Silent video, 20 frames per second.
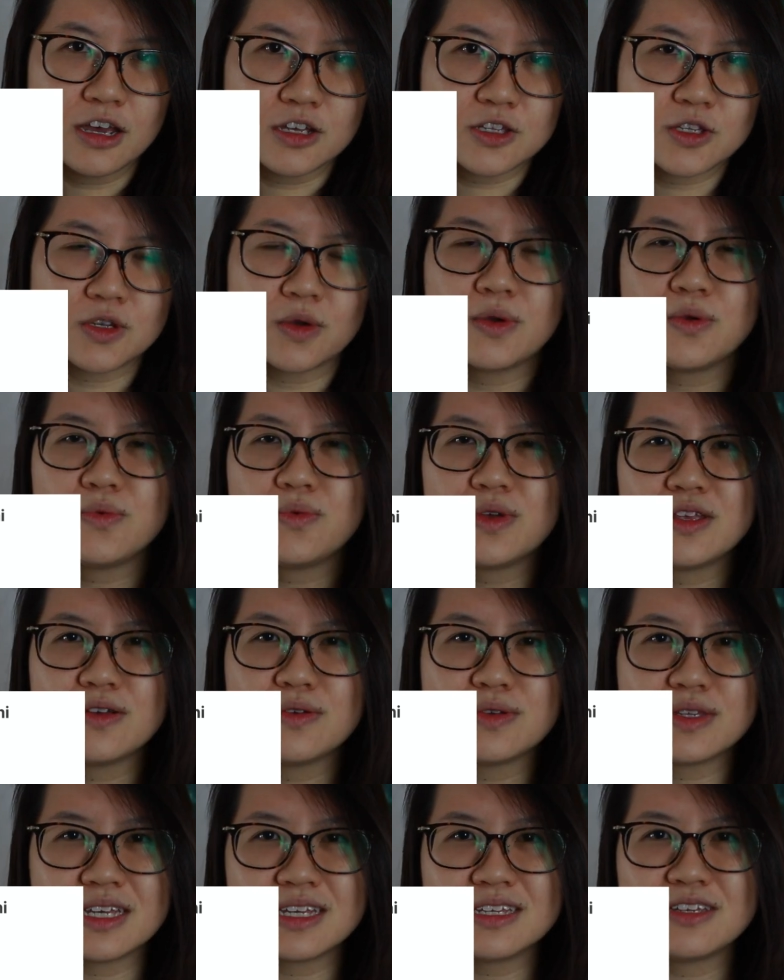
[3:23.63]
So it
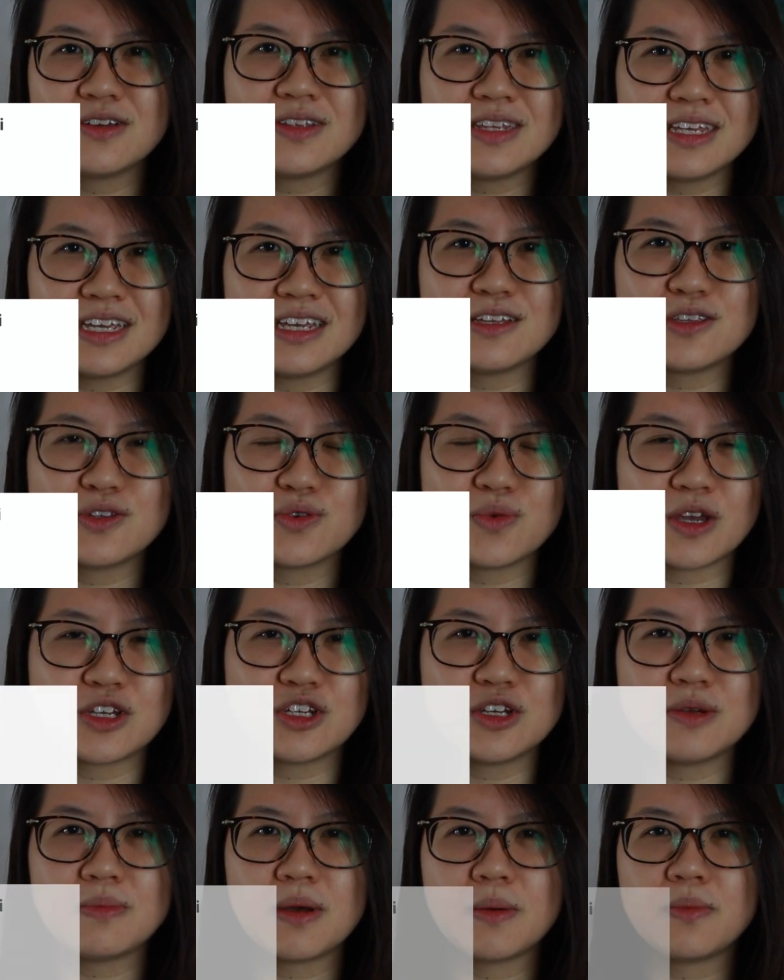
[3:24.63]
reduces your need to
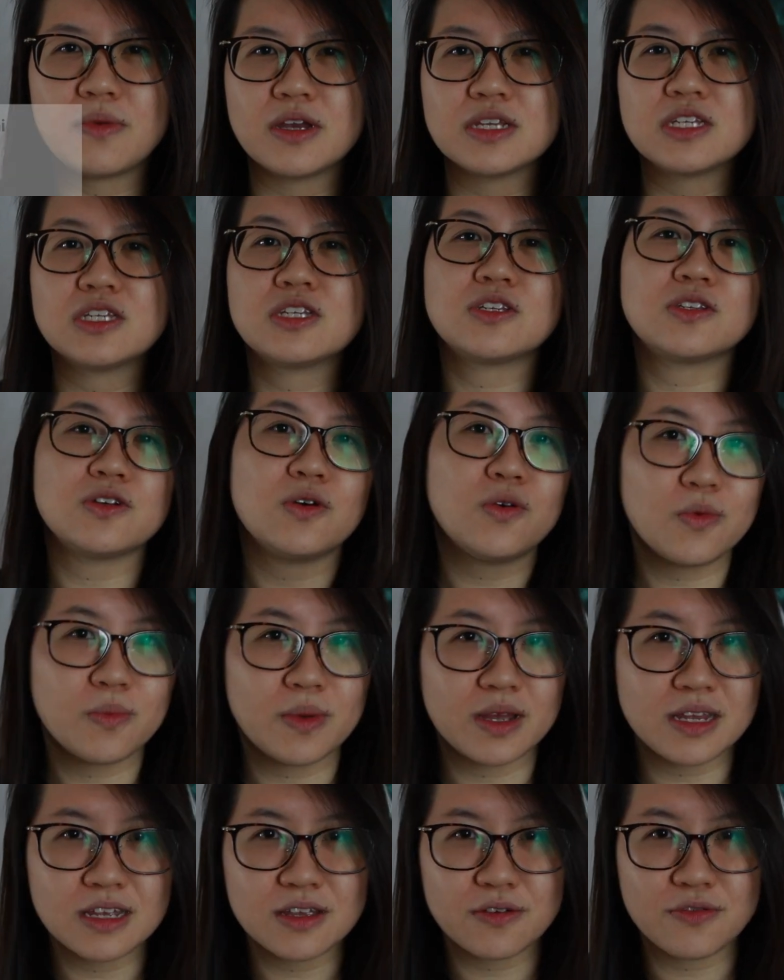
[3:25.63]
actually memorize so
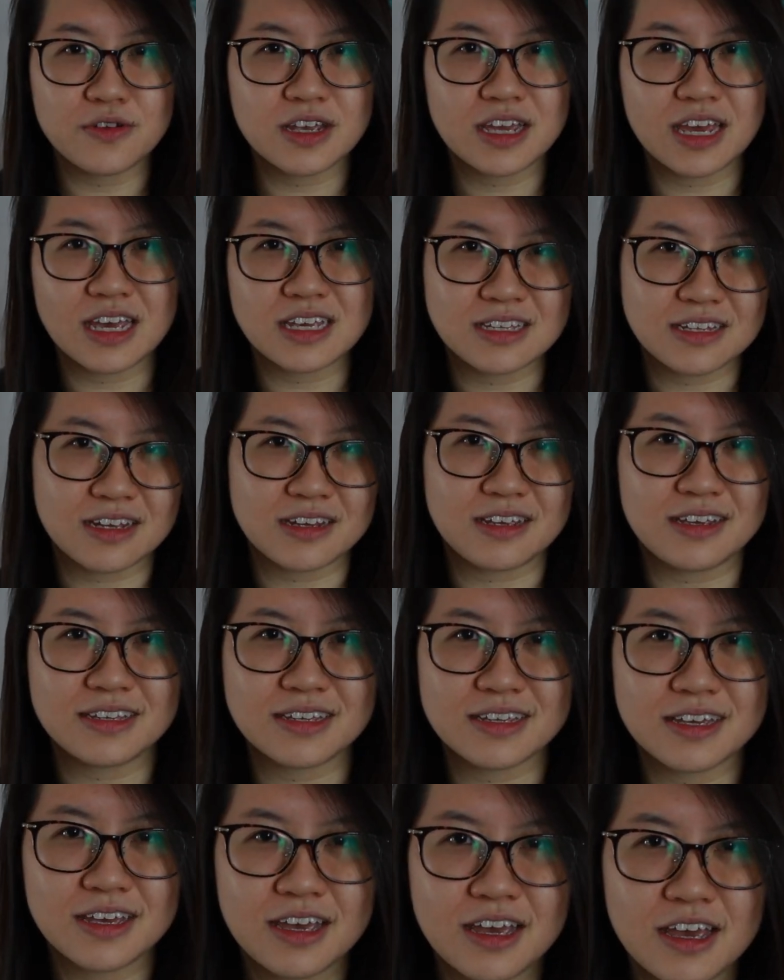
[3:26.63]
many different case studies.